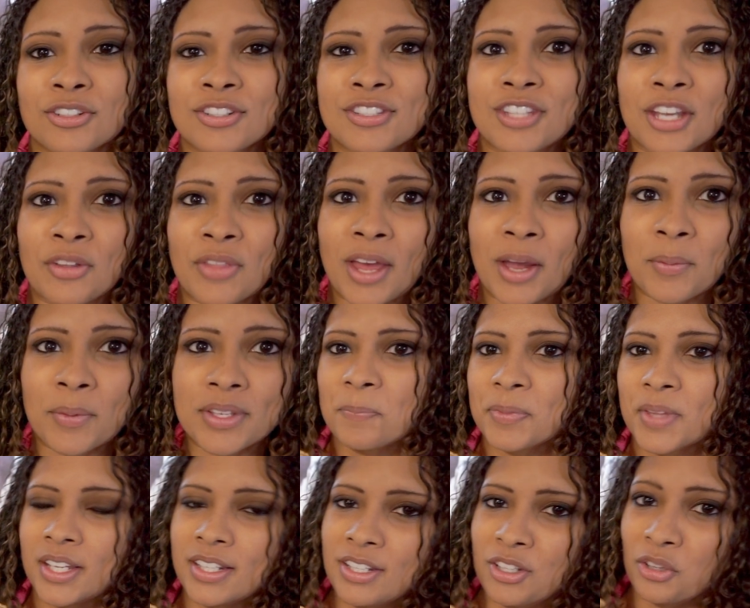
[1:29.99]
so that was
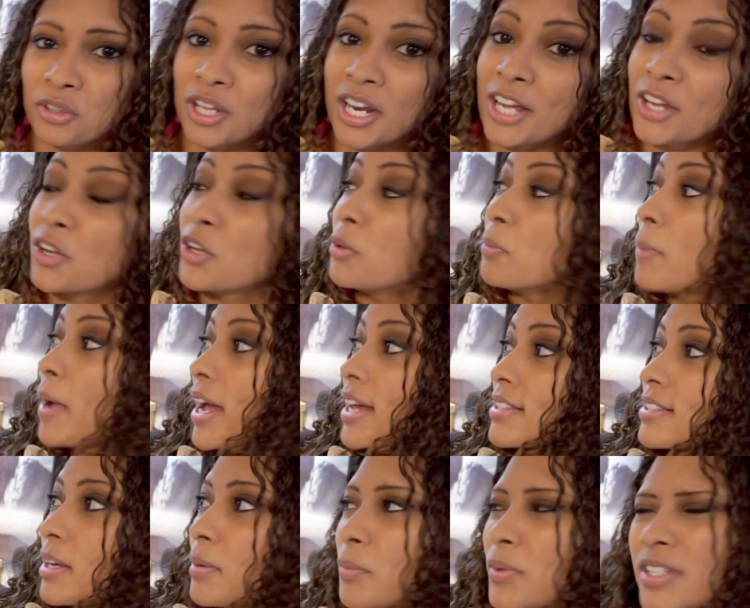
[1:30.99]
a deal that I couldn't
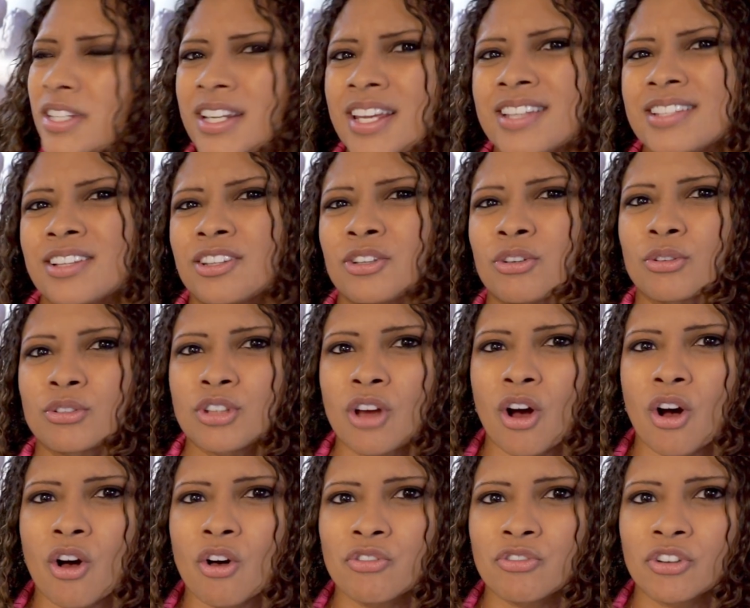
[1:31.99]
pass up, which it is a little
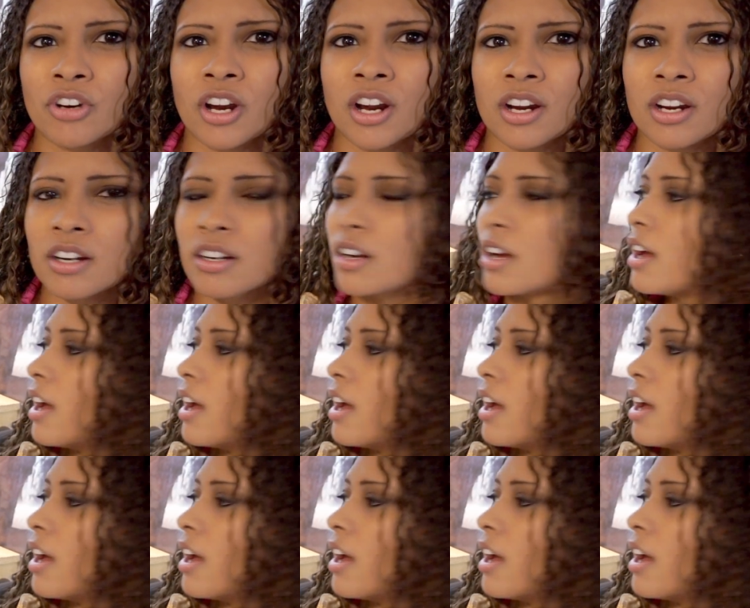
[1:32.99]
tall for her,